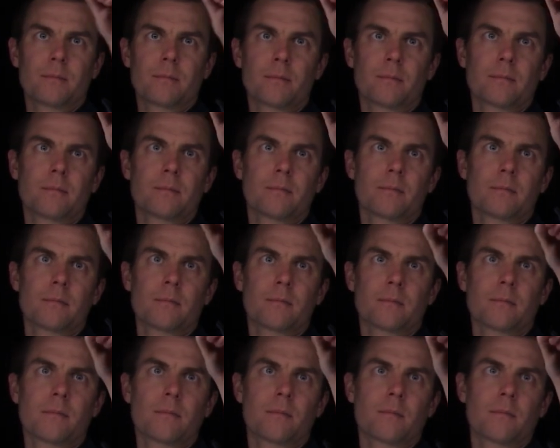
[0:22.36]

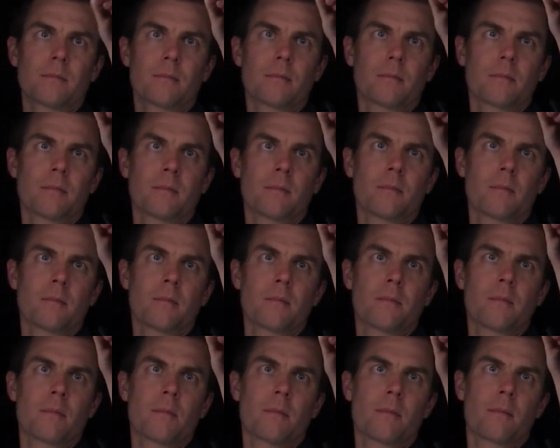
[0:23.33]

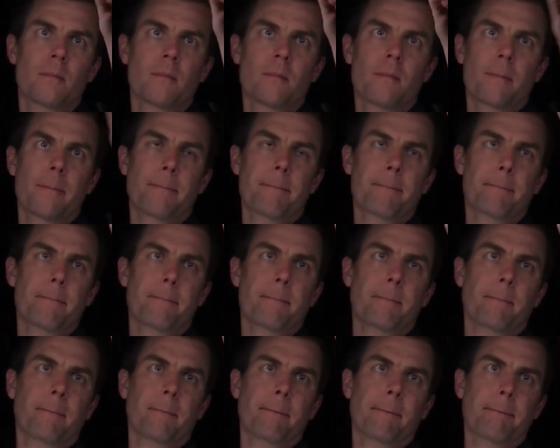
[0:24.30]

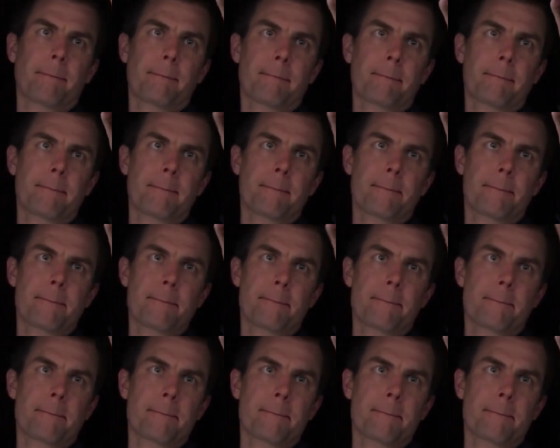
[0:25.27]
(no one is talking)